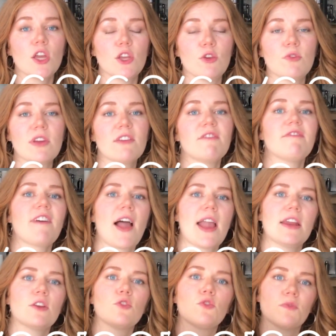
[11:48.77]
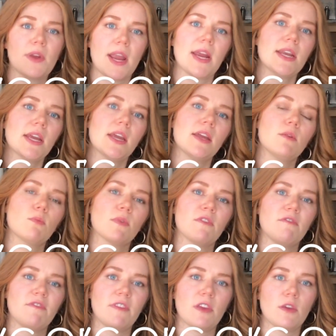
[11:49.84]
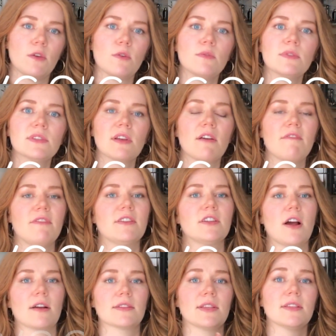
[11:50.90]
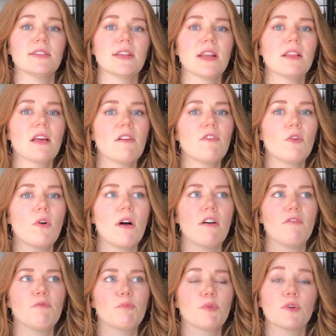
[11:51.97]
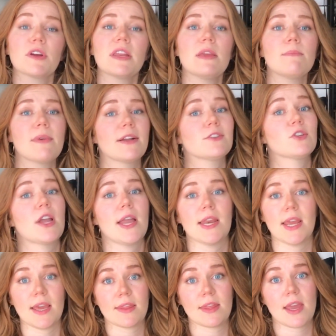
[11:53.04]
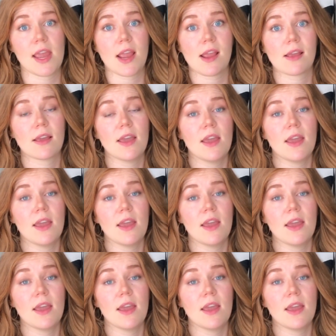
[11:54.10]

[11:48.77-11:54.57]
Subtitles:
you can find graded reviews of the toxicity level of pretty much anything.